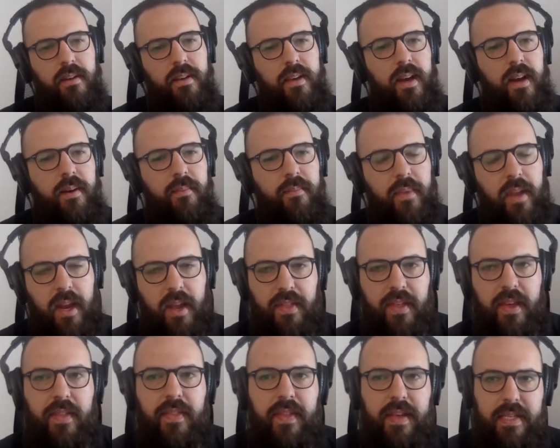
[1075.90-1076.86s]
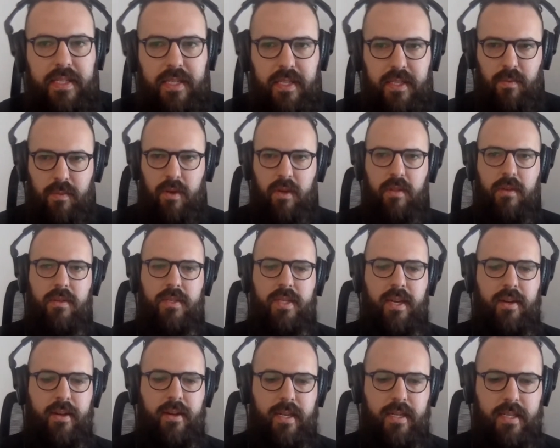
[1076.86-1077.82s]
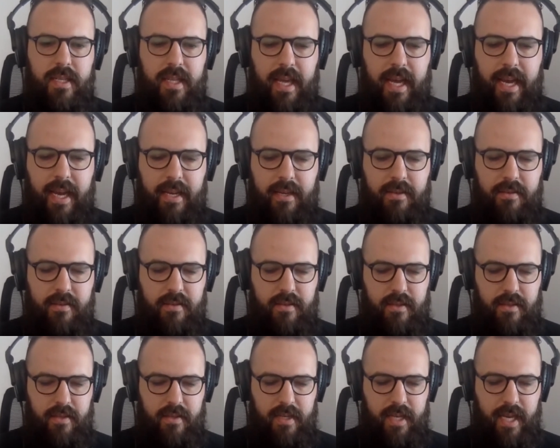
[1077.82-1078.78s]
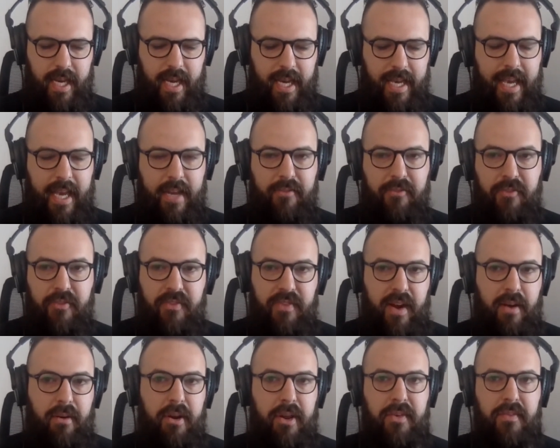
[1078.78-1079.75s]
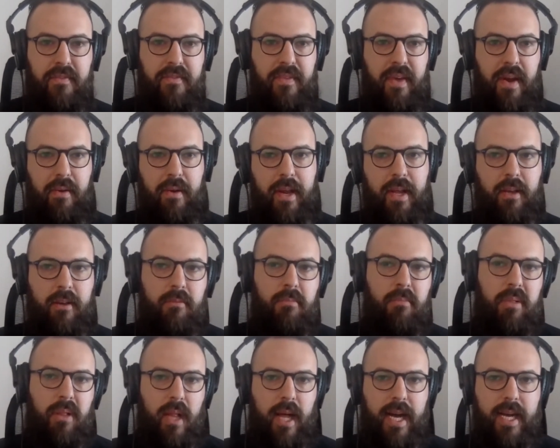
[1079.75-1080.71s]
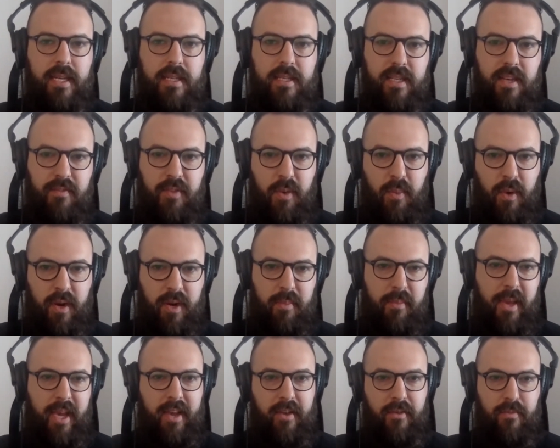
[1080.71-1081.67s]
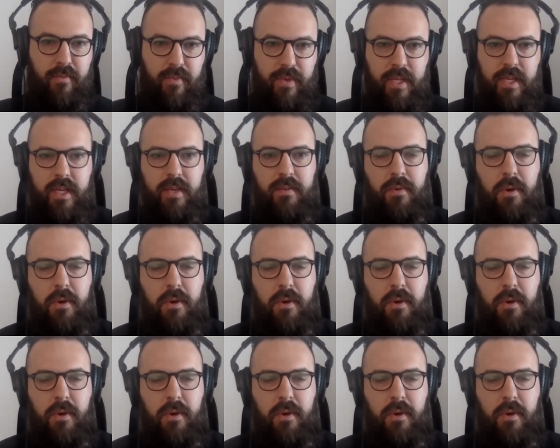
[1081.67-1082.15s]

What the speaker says: Yeah. And I think this is one of those areas that it can get very, very complex if you want to make it really